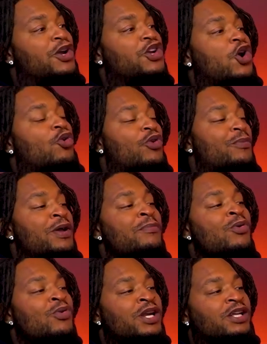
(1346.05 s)
no,
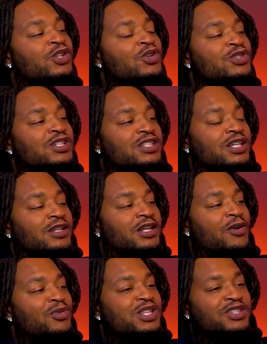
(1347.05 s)
remember when the dudes are sitting
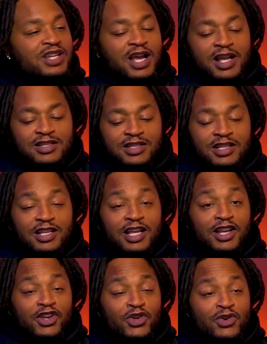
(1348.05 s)
there with the Giants,
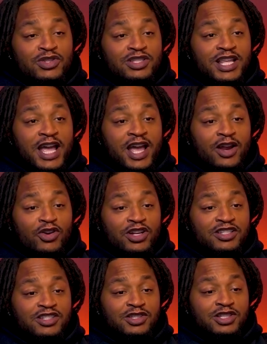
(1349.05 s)
and the dude's dad or
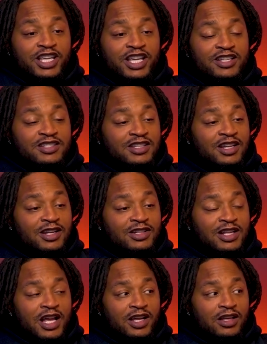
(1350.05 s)
the kid's son is
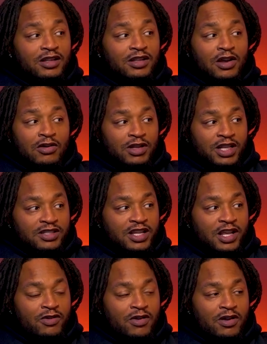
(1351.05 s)
like, "Don't let
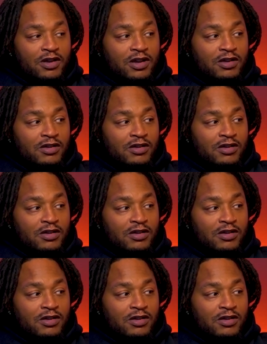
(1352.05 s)
Saquon go."